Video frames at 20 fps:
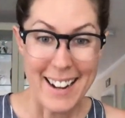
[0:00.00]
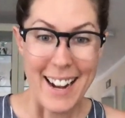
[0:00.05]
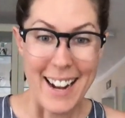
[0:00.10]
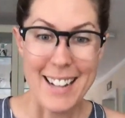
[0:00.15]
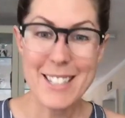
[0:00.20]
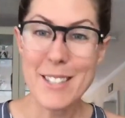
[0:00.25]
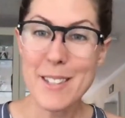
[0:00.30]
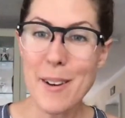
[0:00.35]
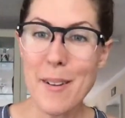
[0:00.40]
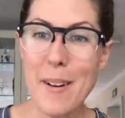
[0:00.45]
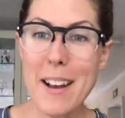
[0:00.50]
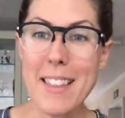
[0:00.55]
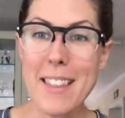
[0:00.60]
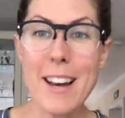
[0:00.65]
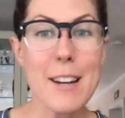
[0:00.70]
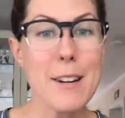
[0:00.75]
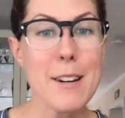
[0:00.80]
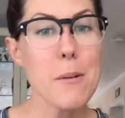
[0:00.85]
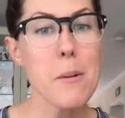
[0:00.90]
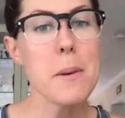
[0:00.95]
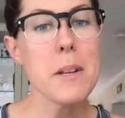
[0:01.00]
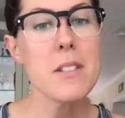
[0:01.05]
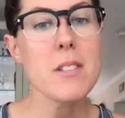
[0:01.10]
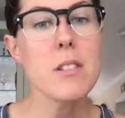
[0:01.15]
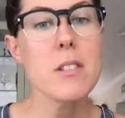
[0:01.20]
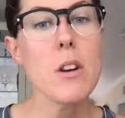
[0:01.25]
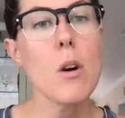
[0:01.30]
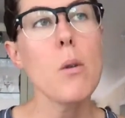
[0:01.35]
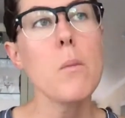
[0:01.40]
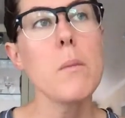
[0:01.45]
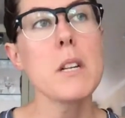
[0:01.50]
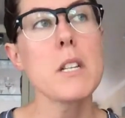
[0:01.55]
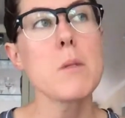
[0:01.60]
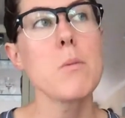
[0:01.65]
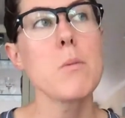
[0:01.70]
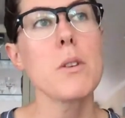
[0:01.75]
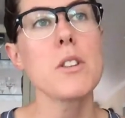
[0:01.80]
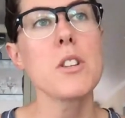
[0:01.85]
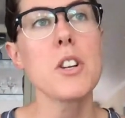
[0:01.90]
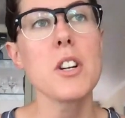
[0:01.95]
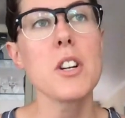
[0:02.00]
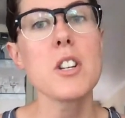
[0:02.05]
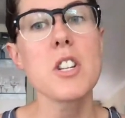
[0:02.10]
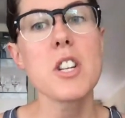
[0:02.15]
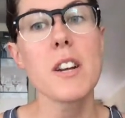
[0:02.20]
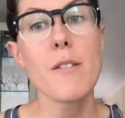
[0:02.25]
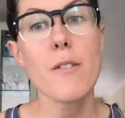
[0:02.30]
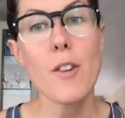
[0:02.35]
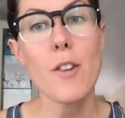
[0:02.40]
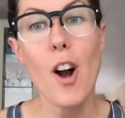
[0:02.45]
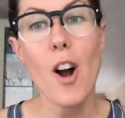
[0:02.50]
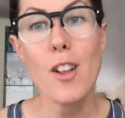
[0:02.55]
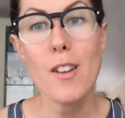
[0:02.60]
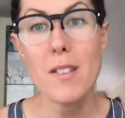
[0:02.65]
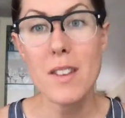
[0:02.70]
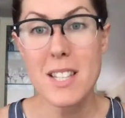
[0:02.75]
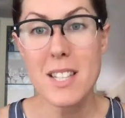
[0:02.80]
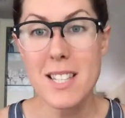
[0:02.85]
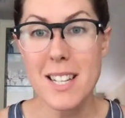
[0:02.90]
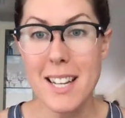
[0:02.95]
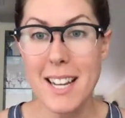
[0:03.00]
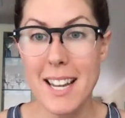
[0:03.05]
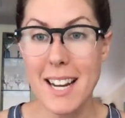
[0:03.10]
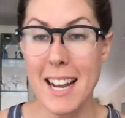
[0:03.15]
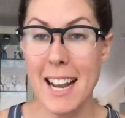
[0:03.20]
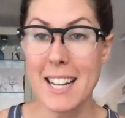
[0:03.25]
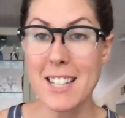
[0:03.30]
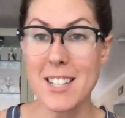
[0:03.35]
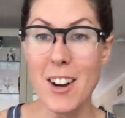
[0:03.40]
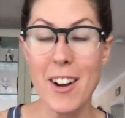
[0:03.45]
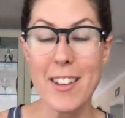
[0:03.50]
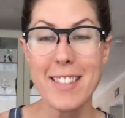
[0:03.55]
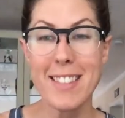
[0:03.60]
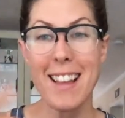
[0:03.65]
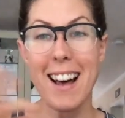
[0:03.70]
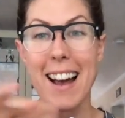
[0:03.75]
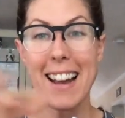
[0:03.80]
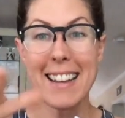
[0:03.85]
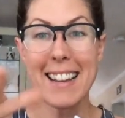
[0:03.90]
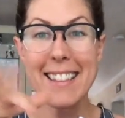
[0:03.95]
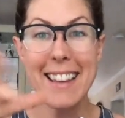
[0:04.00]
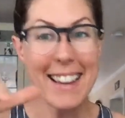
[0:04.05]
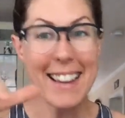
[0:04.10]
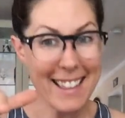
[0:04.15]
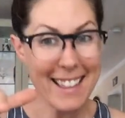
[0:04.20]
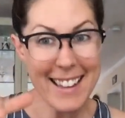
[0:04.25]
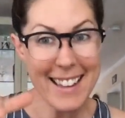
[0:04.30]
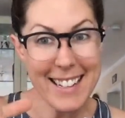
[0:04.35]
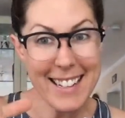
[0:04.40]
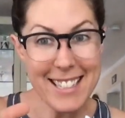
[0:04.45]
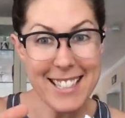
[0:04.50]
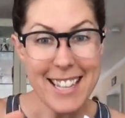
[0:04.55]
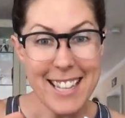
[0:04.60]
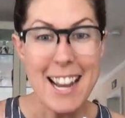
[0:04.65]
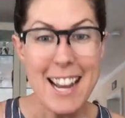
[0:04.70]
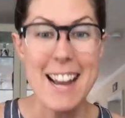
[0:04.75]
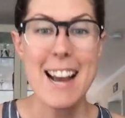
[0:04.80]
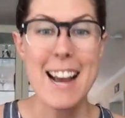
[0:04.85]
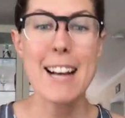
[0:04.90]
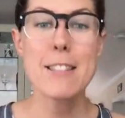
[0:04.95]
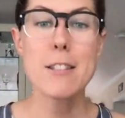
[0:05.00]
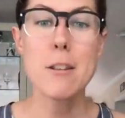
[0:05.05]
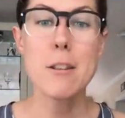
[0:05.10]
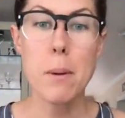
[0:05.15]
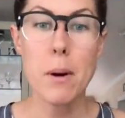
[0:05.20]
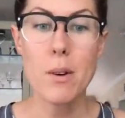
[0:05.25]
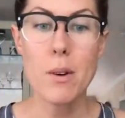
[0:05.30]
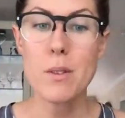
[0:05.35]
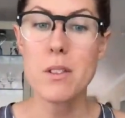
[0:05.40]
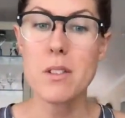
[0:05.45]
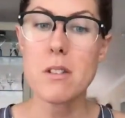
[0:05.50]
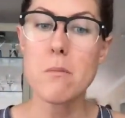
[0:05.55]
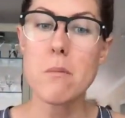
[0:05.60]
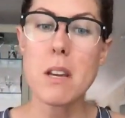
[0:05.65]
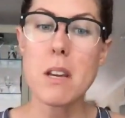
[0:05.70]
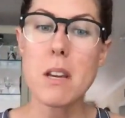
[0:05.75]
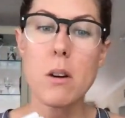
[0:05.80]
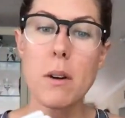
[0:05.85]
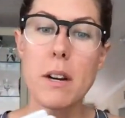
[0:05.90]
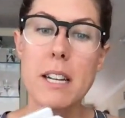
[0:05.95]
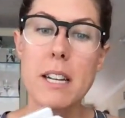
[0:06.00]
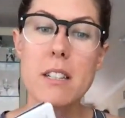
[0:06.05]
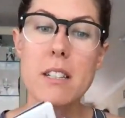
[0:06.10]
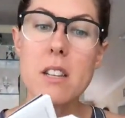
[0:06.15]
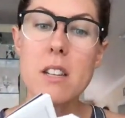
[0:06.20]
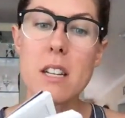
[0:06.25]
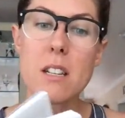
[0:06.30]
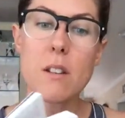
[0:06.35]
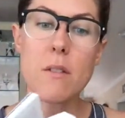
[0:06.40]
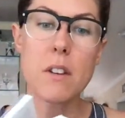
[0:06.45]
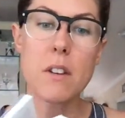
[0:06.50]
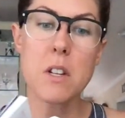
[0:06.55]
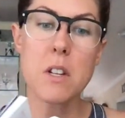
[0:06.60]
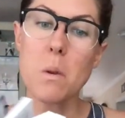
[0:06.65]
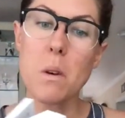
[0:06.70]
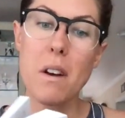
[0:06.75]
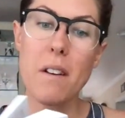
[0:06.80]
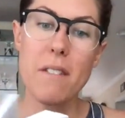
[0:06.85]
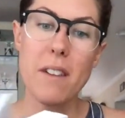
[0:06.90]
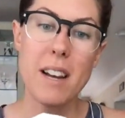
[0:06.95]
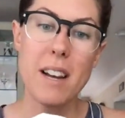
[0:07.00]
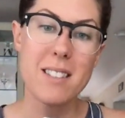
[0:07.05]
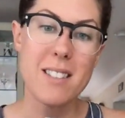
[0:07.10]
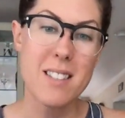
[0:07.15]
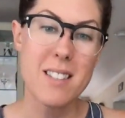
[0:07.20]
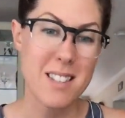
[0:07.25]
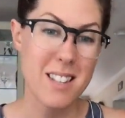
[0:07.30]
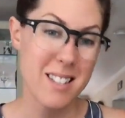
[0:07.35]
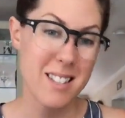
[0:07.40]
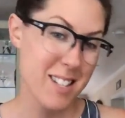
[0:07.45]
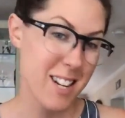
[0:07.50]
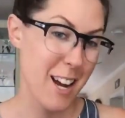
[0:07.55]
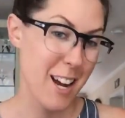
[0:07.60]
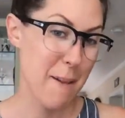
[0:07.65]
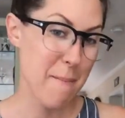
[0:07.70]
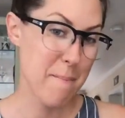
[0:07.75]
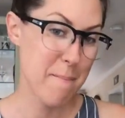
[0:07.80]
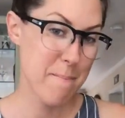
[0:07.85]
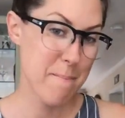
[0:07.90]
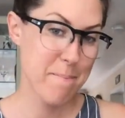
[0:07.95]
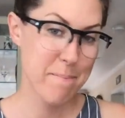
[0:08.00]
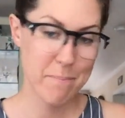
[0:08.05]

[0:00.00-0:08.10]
And so I thought it would be so much more nourishing for all of us to connect online like this, as opposed to me going to individual events this time.